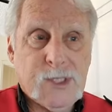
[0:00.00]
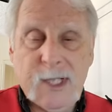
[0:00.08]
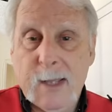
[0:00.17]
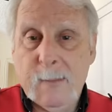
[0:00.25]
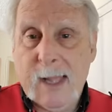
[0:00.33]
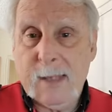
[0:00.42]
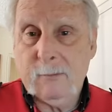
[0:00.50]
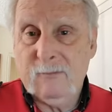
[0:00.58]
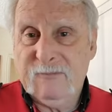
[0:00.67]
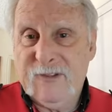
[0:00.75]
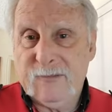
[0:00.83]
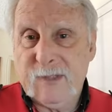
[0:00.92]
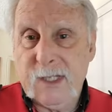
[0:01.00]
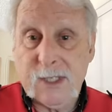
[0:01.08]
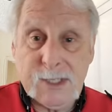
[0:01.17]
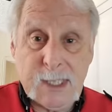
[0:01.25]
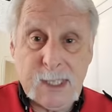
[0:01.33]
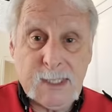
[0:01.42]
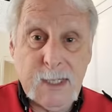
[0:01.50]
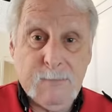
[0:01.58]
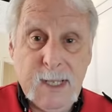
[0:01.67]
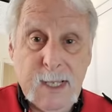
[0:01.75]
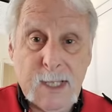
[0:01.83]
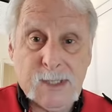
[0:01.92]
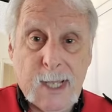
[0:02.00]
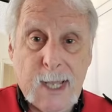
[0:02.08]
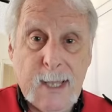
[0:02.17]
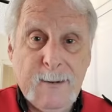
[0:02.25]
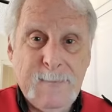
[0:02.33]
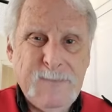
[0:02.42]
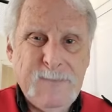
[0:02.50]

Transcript: stay about 50 to 60 psi.